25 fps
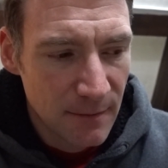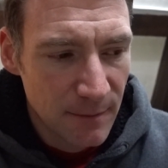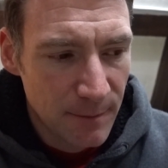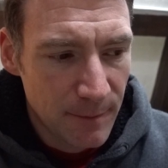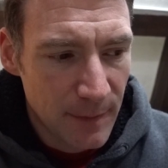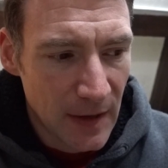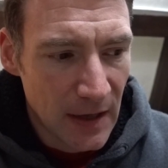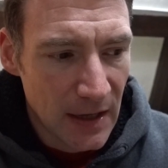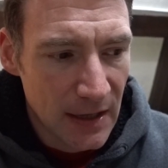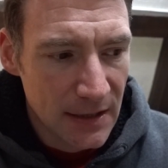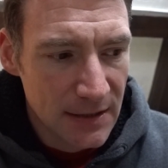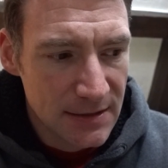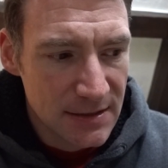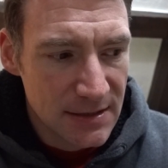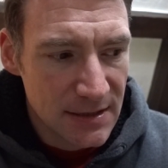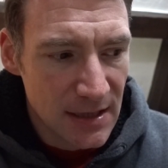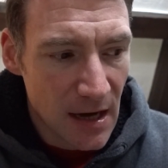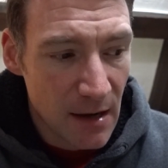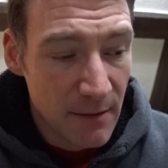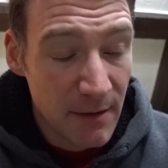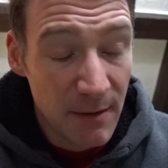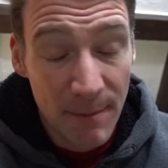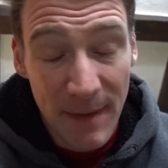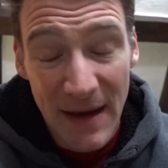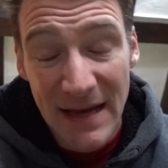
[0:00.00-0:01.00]
But,
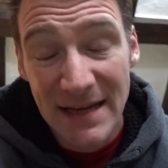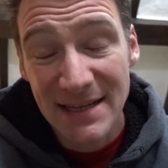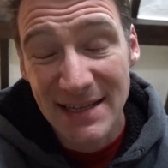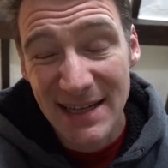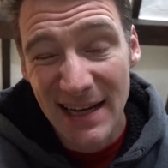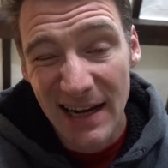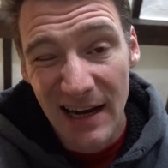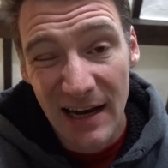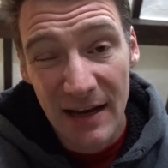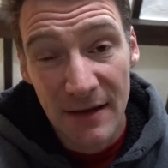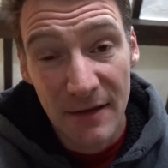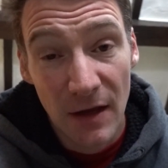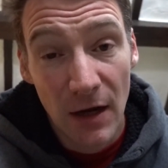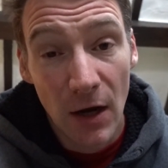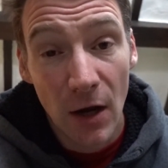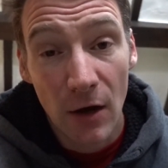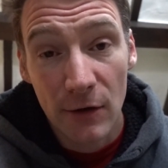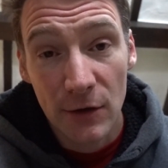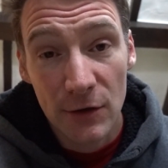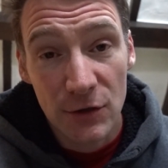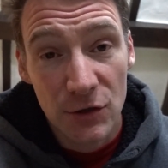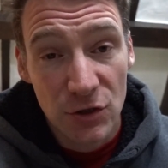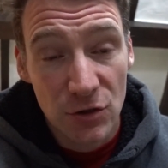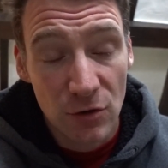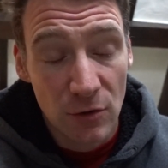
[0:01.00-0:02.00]
I mean, basically, the
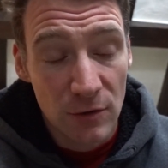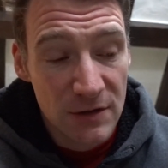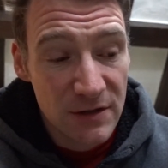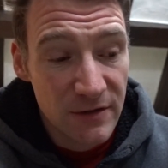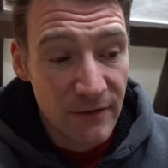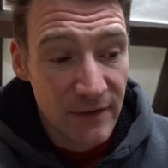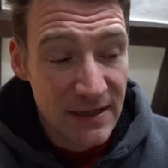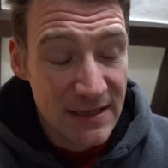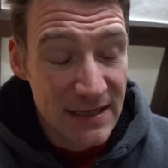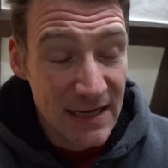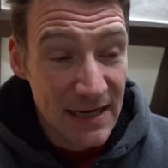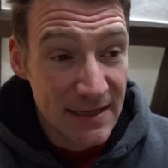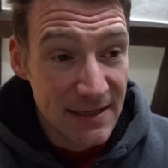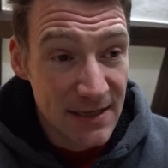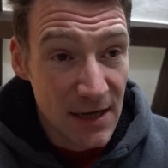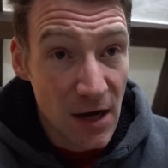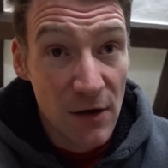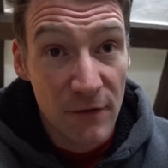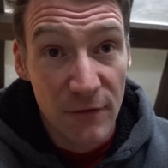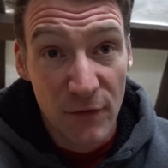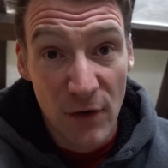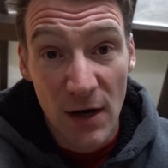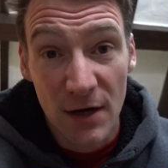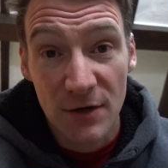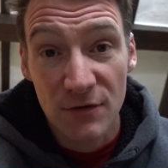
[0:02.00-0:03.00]
long and short of it is
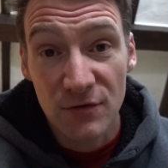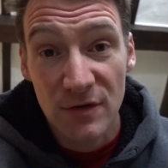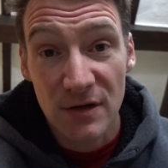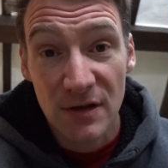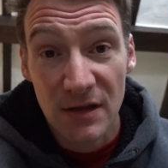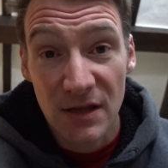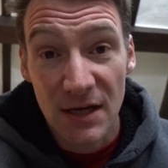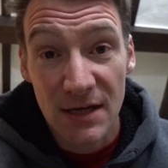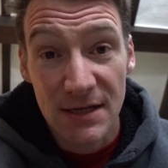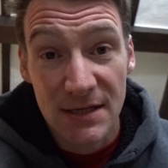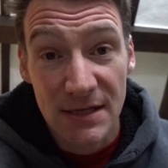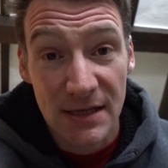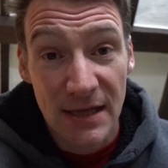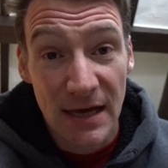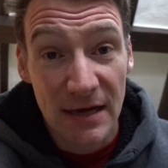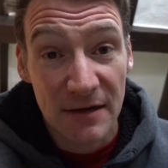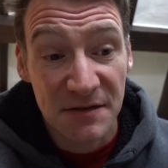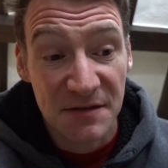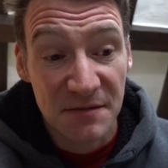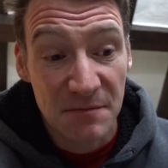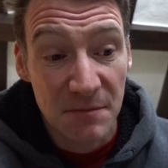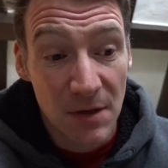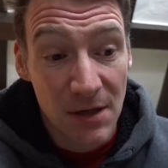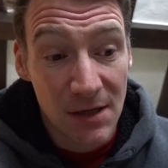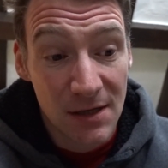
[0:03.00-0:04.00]
over
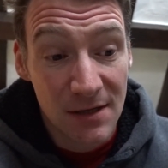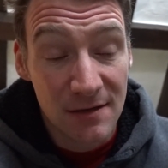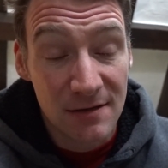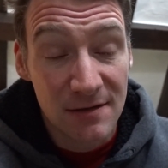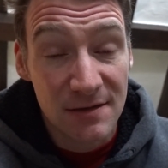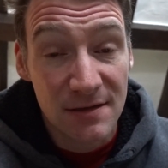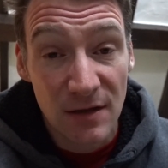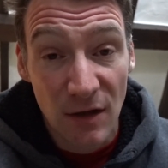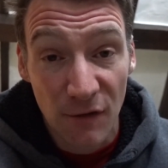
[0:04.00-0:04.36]
130,000 miles,